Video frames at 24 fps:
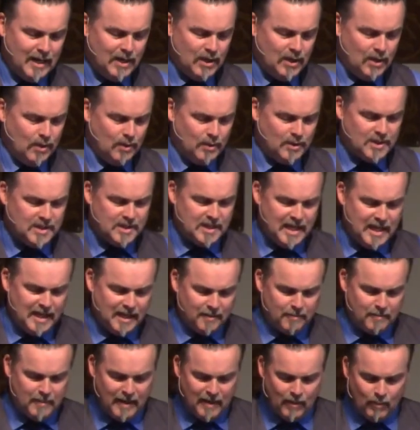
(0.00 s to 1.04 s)
you
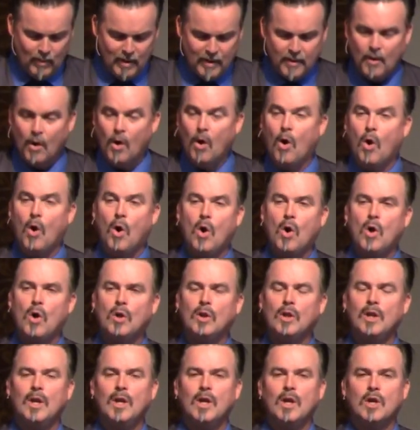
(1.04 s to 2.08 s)
seek me with
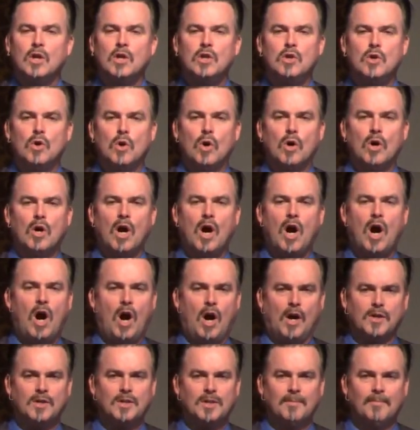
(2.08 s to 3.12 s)
all your
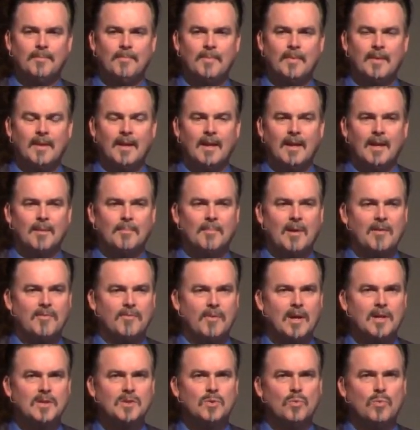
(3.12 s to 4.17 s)
heart. My
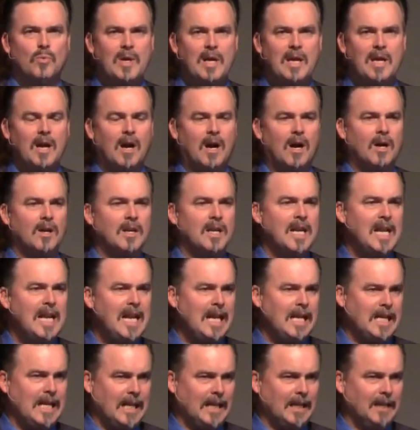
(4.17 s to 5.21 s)
friends, we are
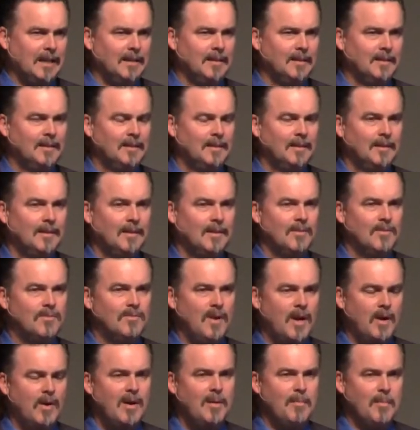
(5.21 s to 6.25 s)
needing
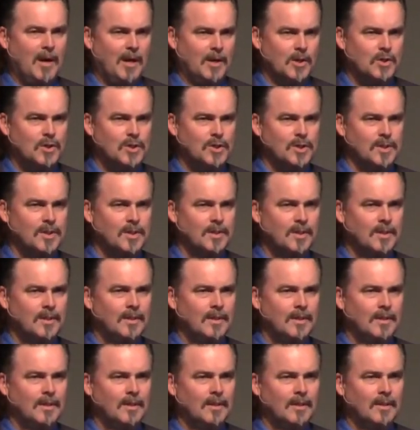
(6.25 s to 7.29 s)
very much
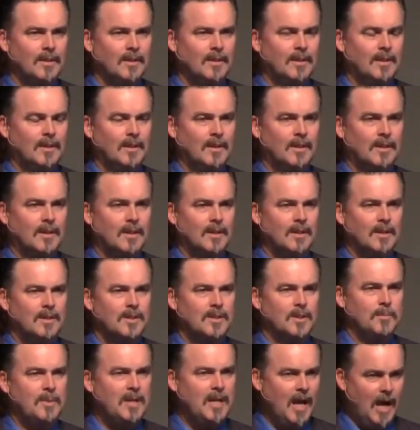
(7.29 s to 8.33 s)

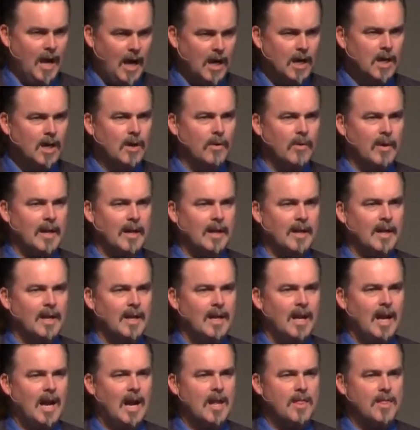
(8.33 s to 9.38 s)
to be hungering
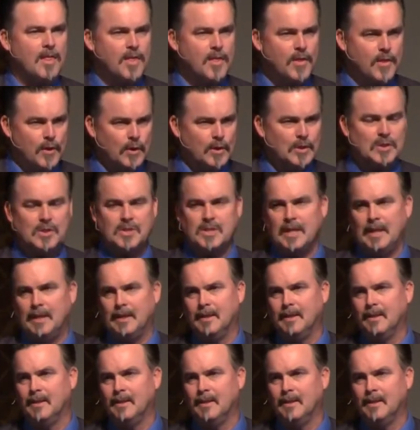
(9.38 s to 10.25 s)
and thirsting